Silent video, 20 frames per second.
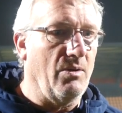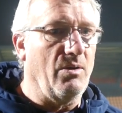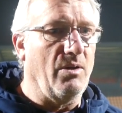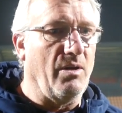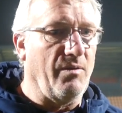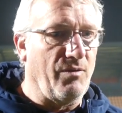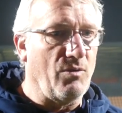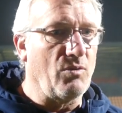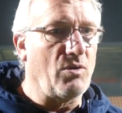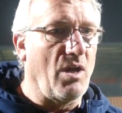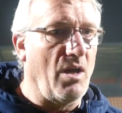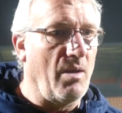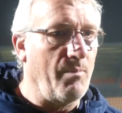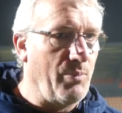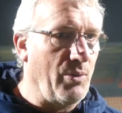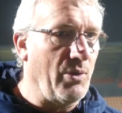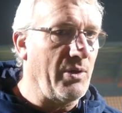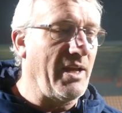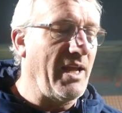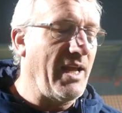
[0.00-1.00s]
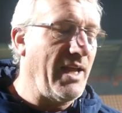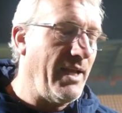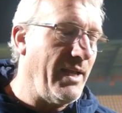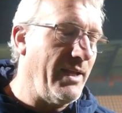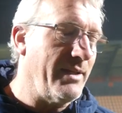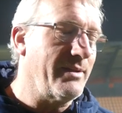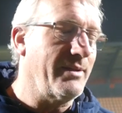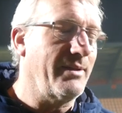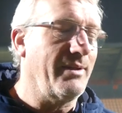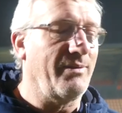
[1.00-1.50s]
if you can't put your
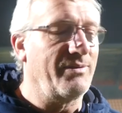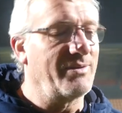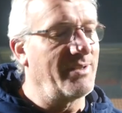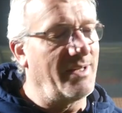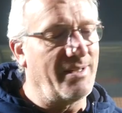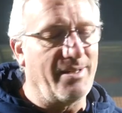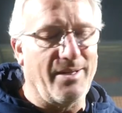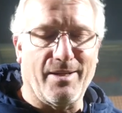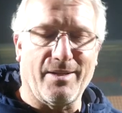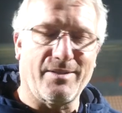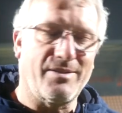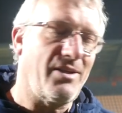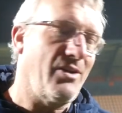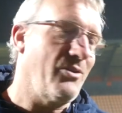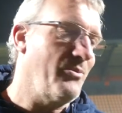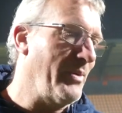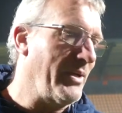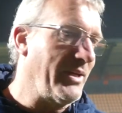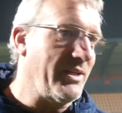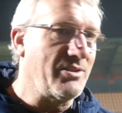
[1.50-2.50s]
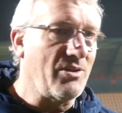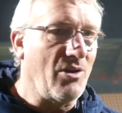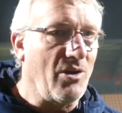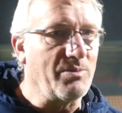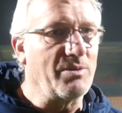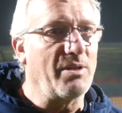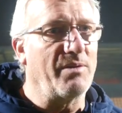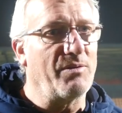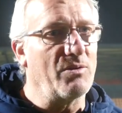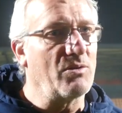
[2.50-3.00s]
head, I've said it so many
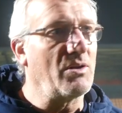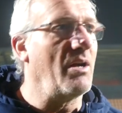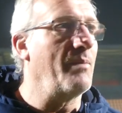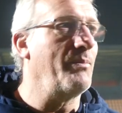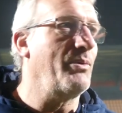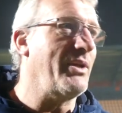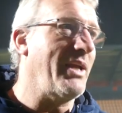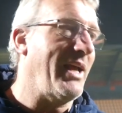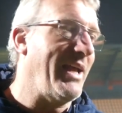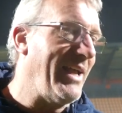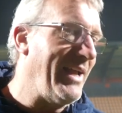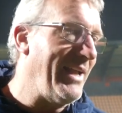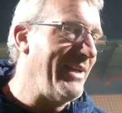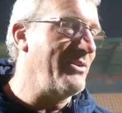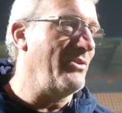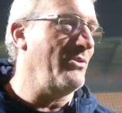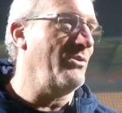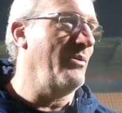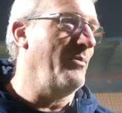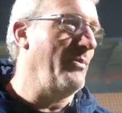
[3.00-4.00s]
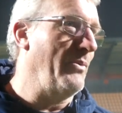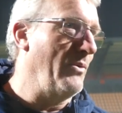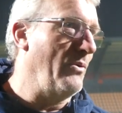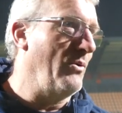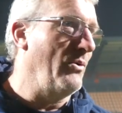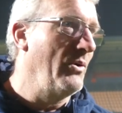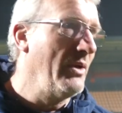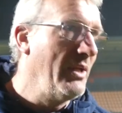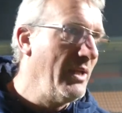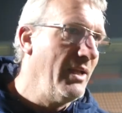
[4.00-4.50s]
times, if you can't put your head on the
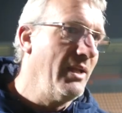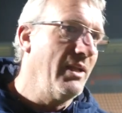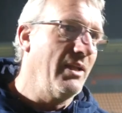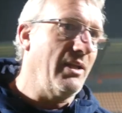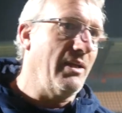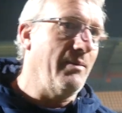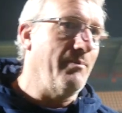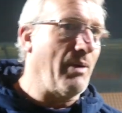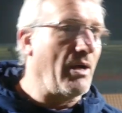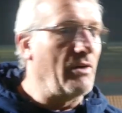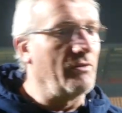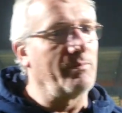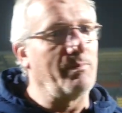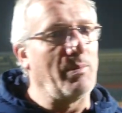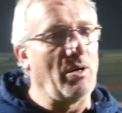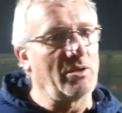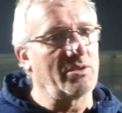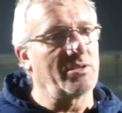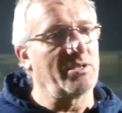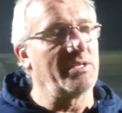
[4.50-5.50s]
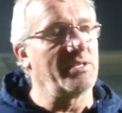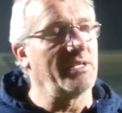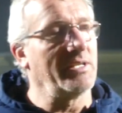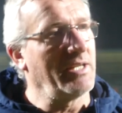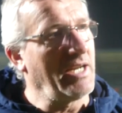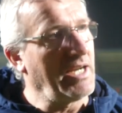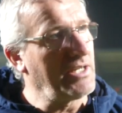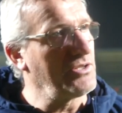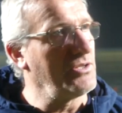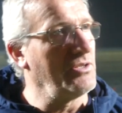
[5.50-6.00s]
ball in both boxes in
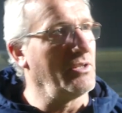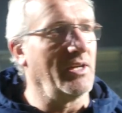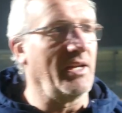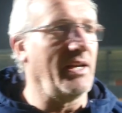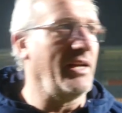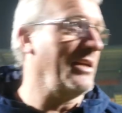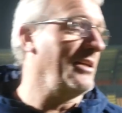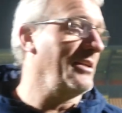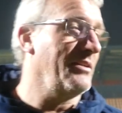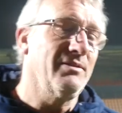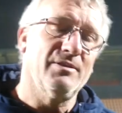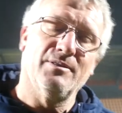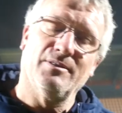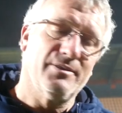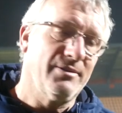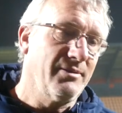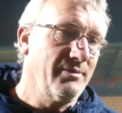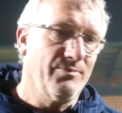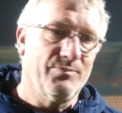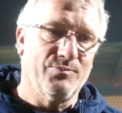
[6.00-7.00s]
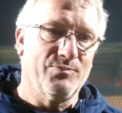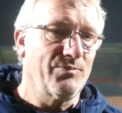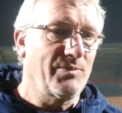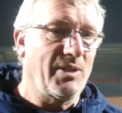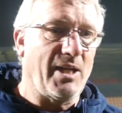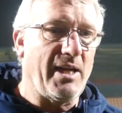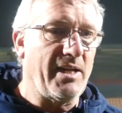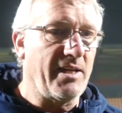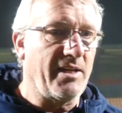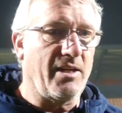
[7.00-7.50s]
National League,
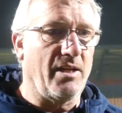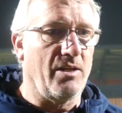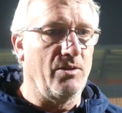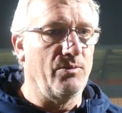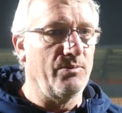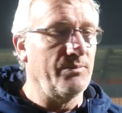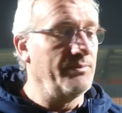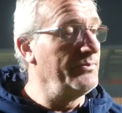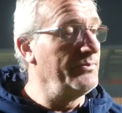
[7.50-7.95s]
get your coat.